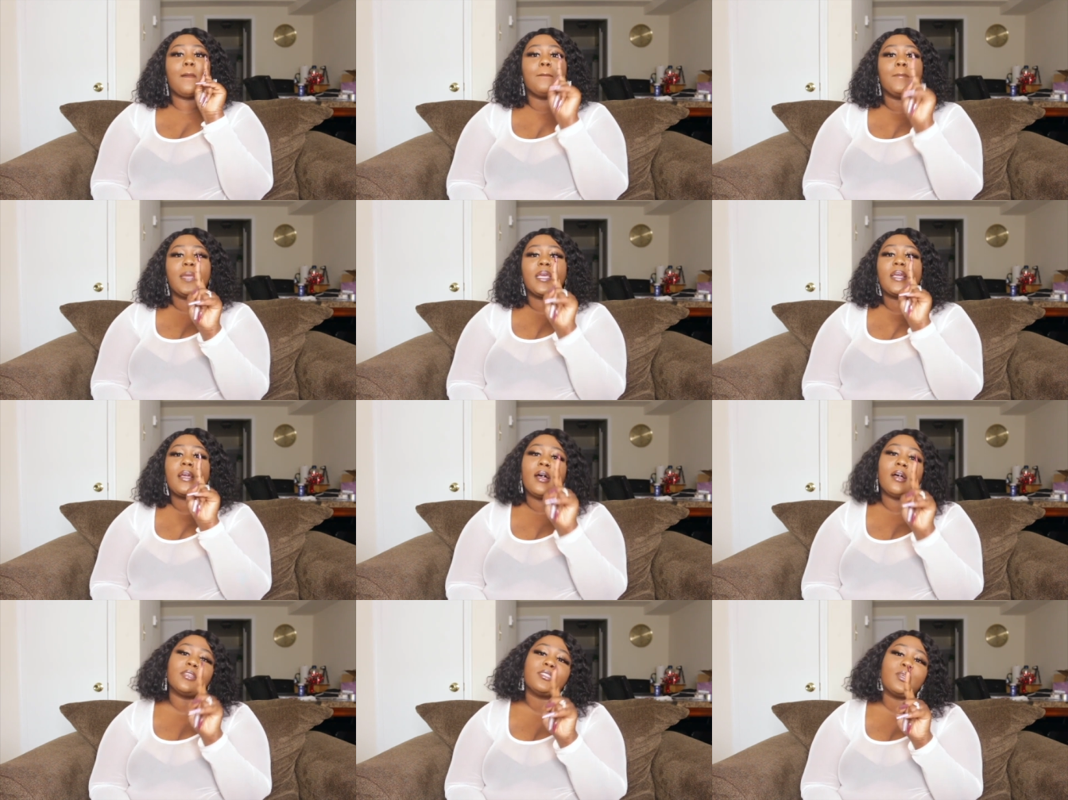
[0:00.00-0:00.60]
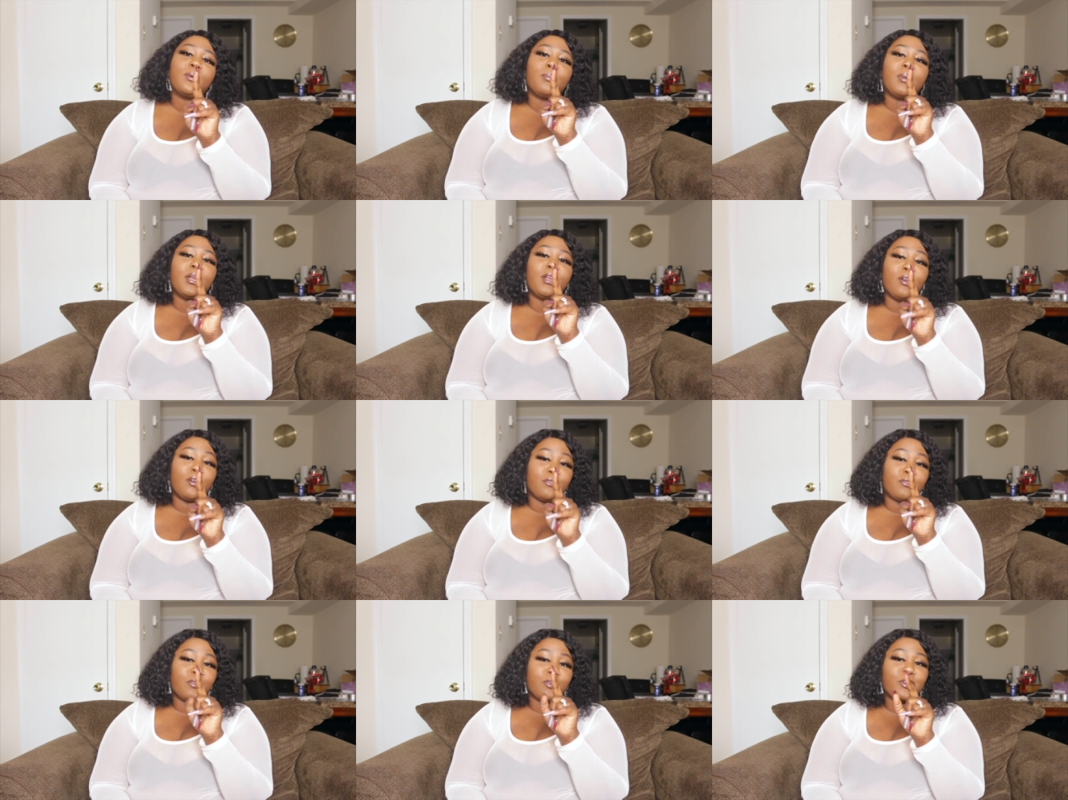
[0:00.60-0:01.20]
Because somebody
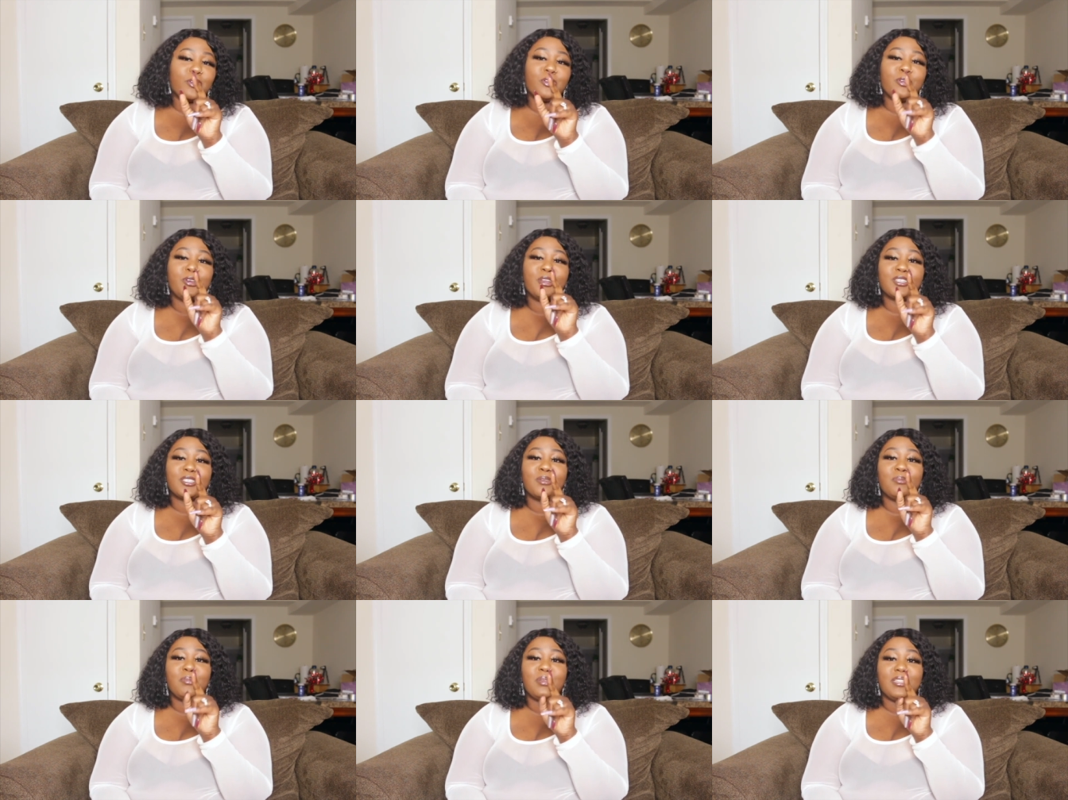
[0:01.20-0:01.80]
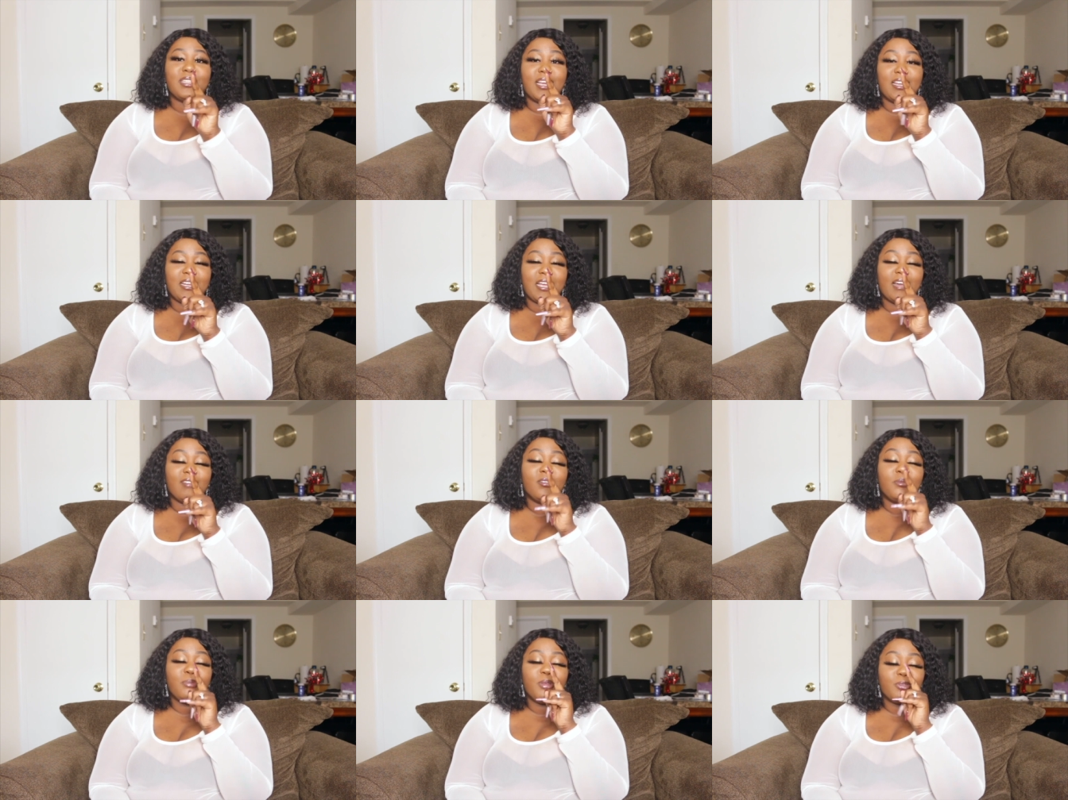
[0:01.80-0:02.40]
unfollow you doesn't mean that they
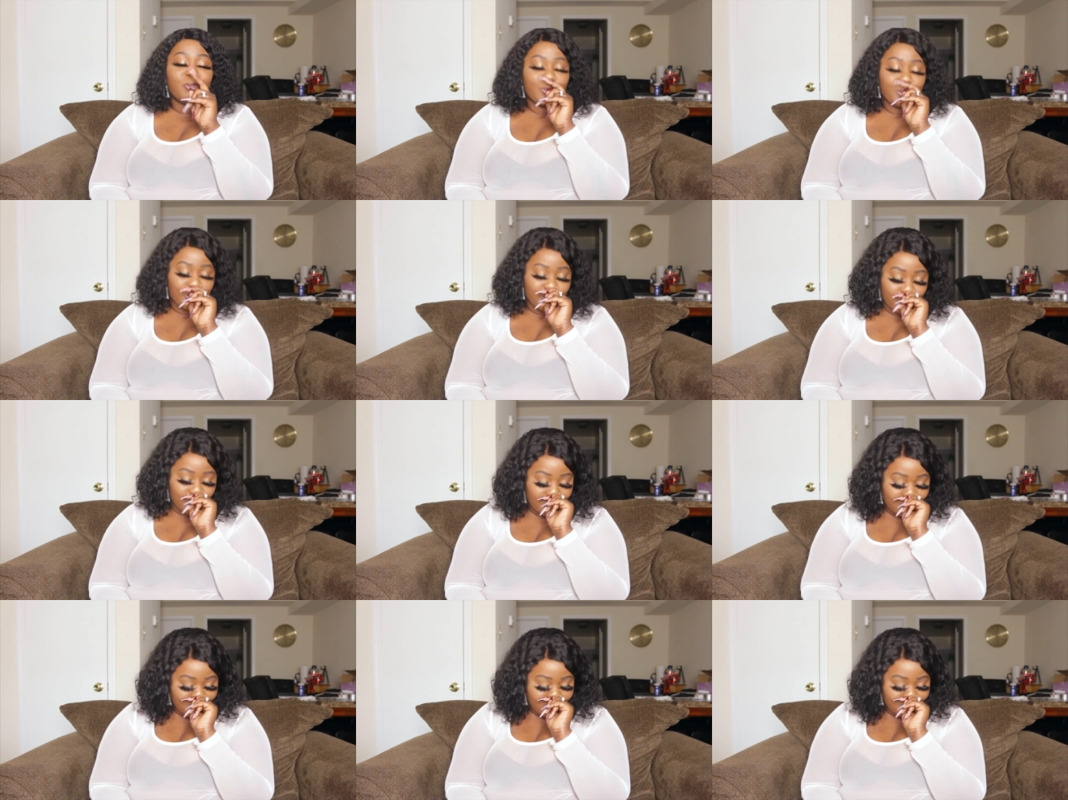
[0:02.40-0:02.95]
have a beef with you.